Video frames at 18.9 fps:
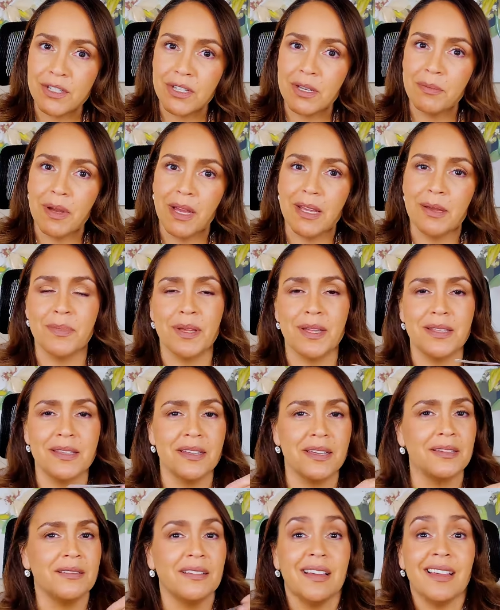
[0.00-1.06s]
in my
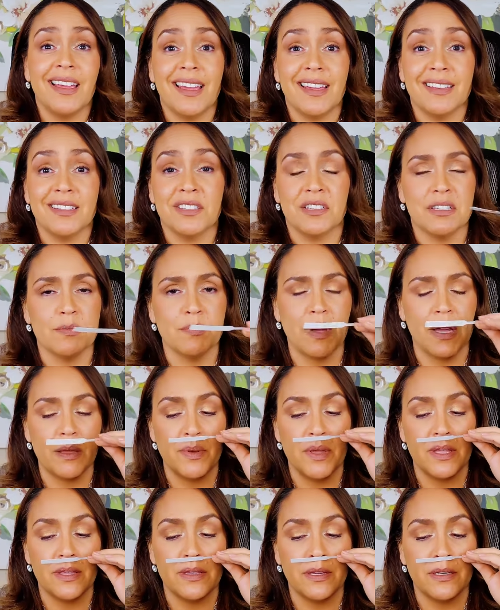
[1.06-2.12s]
opinion. Again, just my
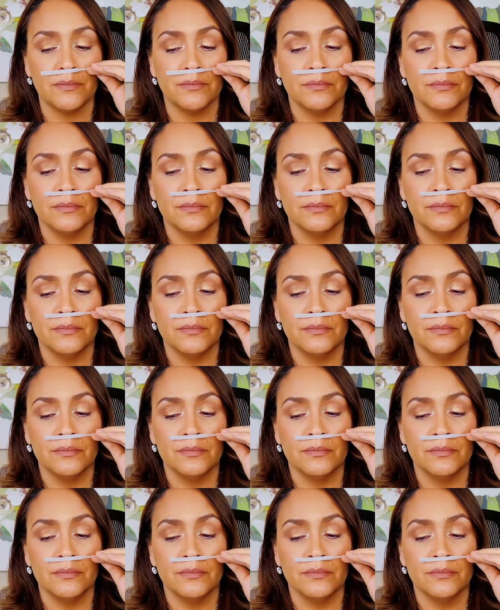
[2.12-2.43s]
opinion.